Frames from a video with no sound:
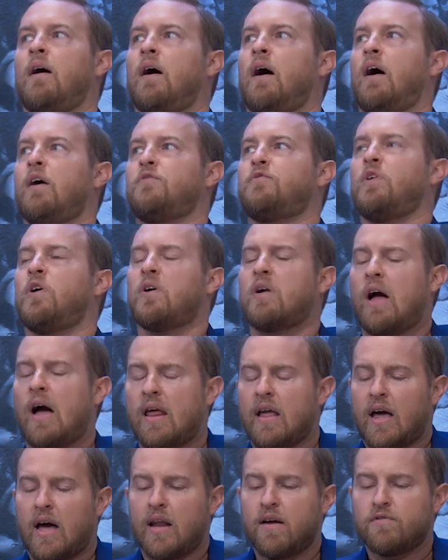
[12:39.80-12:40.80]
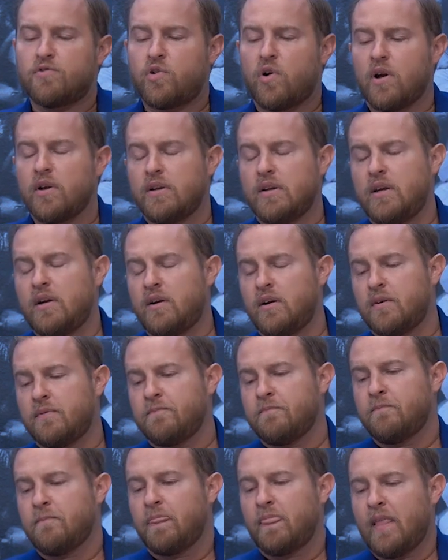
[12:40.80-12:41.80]
I felt God kind of drawing near.
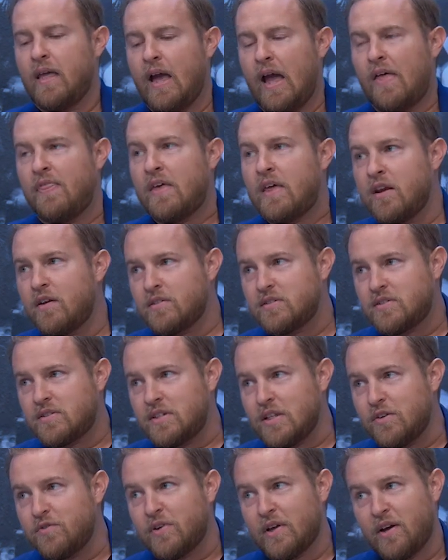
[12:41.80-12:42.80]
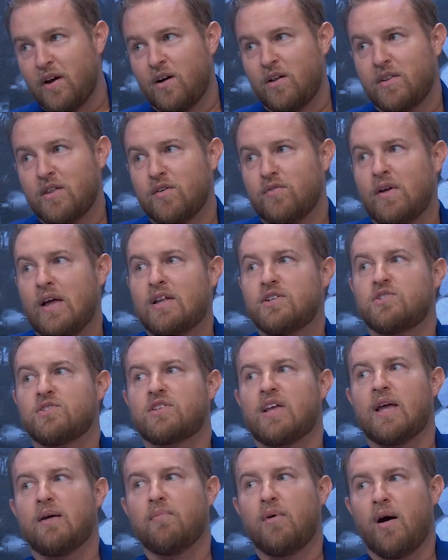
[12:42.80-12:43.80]
And then at Steve Hill, the
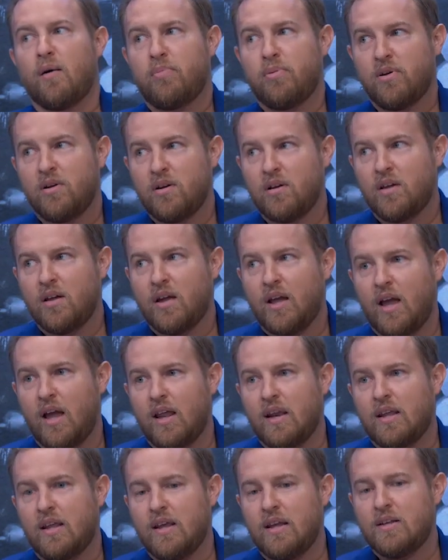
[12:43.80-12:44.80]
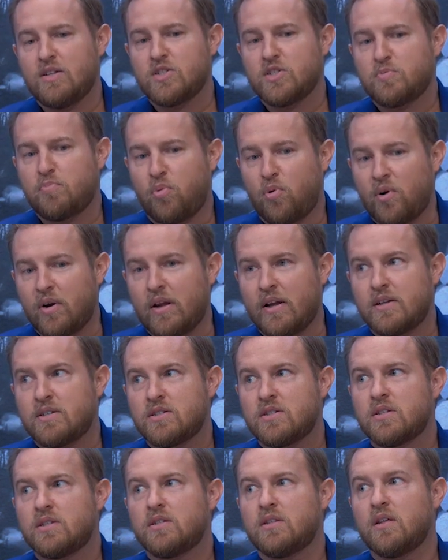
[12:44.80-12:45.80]
evangelist came up. And he just
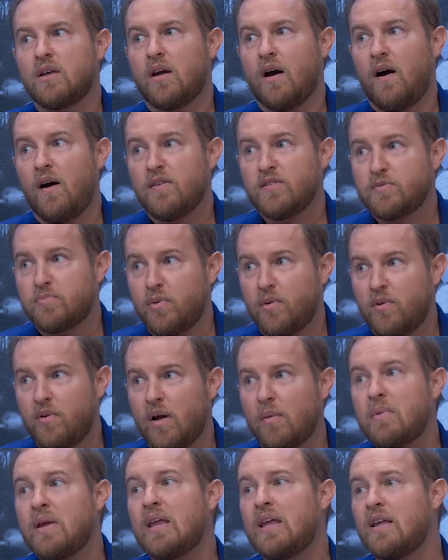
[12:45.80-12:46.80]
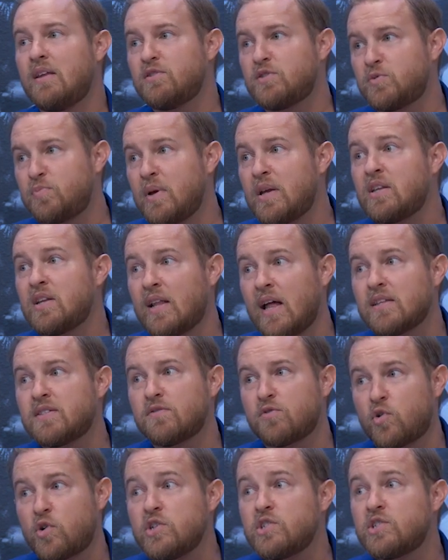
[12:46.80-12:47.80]
preached the gospel. I mean, he's speaking to lots
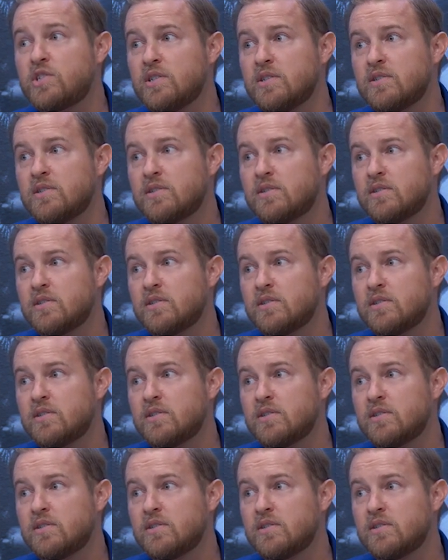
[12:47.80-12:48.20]
of Christians.